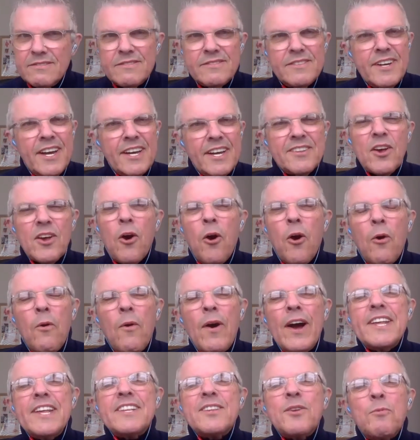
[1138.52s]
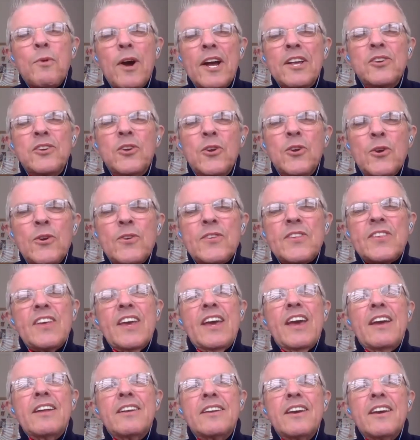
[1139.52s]
It's always the one you
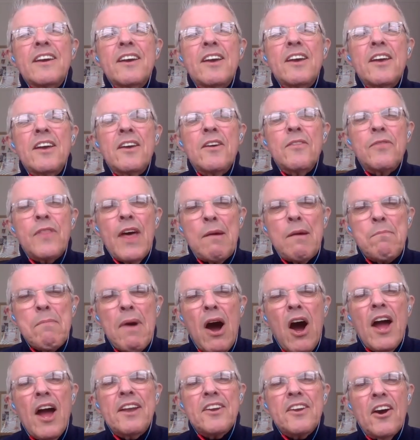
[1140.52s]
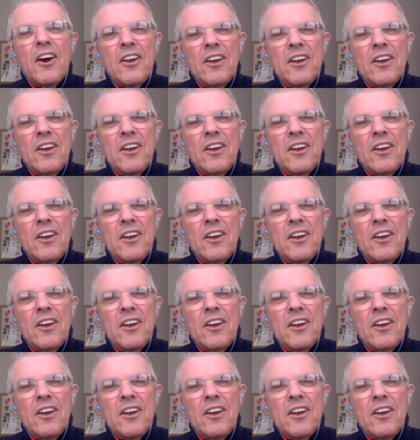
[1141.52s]
said they might not